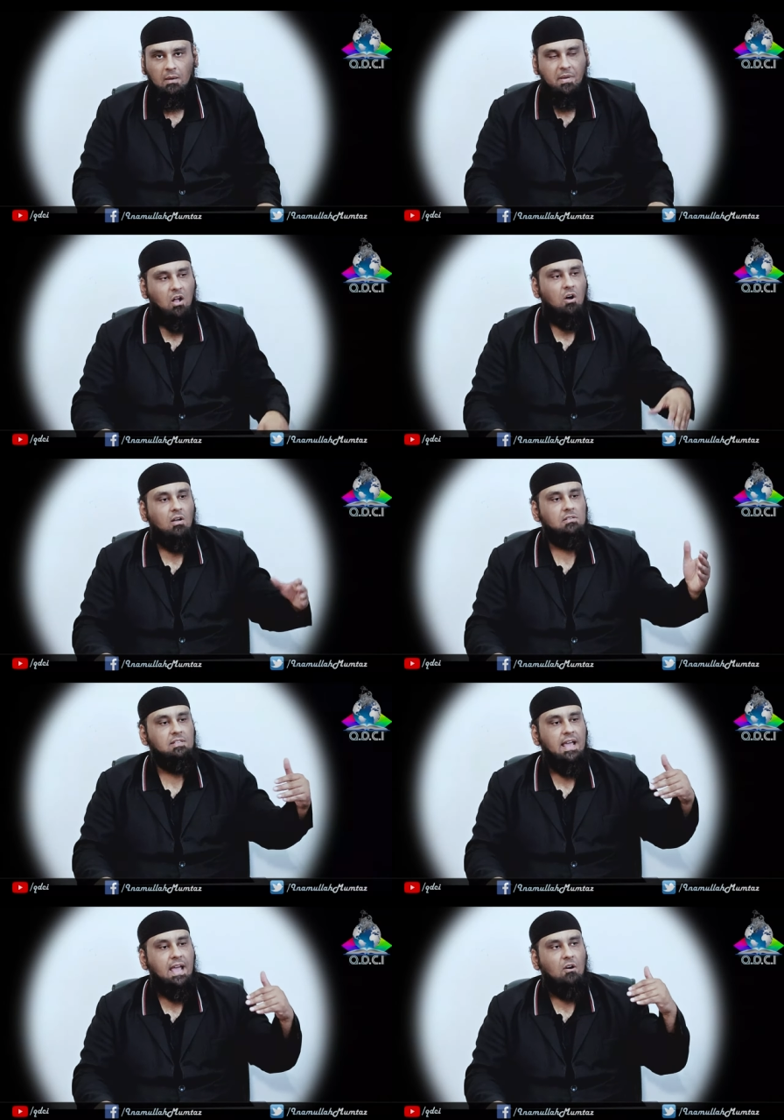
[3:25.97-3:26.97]

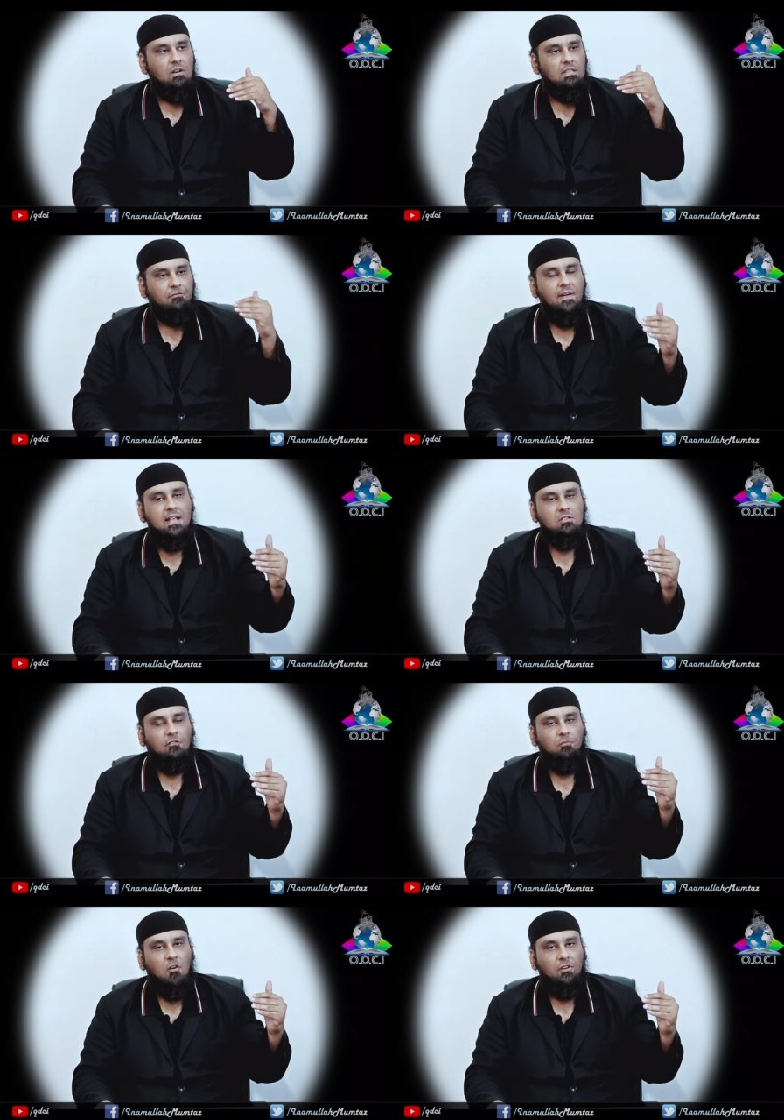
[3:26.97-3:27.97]
because they on the face
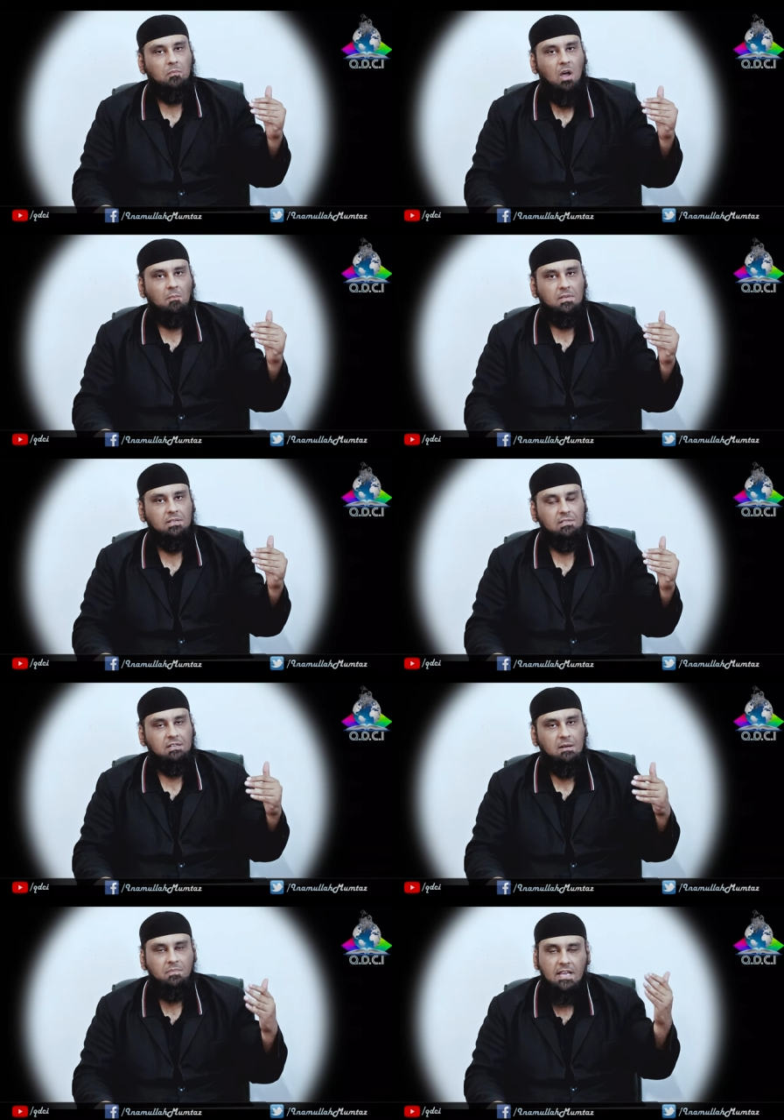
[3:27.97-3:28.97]
of prophet
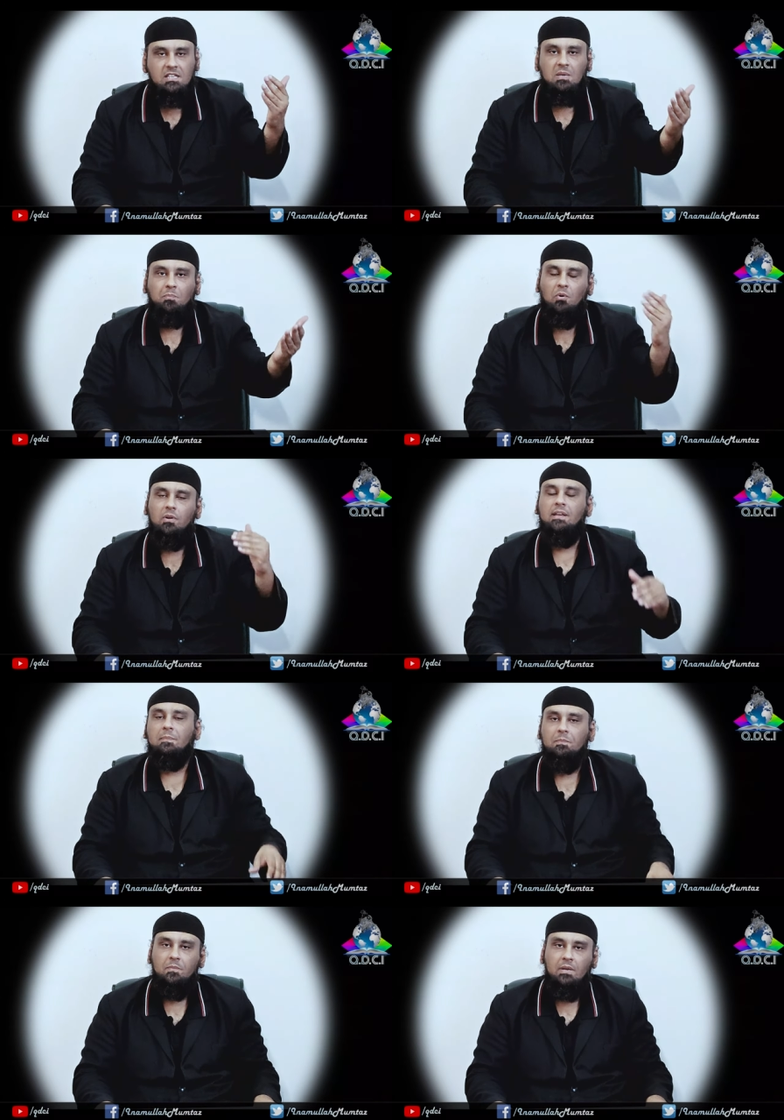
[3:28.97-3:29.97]
muhammad they support him